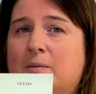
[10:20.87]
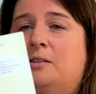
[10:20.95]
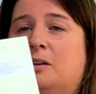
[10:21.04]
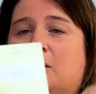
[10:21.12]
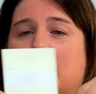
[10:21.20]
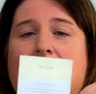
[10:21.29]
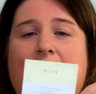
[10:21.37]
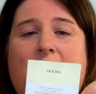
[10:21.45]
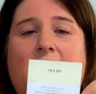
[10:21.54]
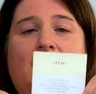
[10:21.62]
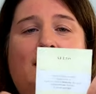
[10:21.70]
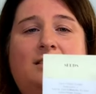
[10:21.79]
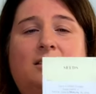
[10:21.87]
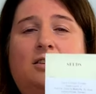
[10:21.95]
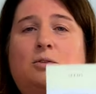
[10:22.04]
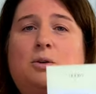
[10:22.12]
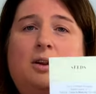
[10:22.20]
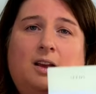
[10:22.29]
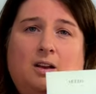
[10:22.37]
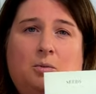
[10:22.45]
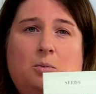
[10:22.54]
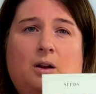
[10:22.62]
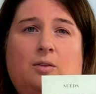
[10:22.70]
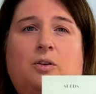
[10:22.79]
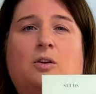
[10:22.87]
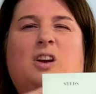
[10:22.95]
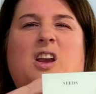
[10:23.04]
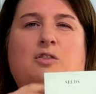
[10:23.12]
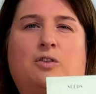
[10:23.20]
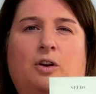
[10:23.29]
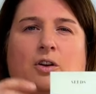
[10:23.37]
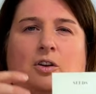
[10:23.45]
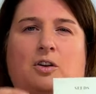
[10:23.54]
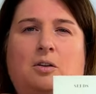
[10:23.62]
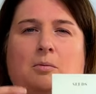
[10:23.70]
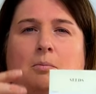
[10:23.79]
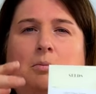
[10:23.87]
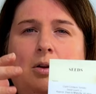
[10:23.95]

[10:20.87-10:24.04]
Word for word: so again this is a really good one if you're looking for a good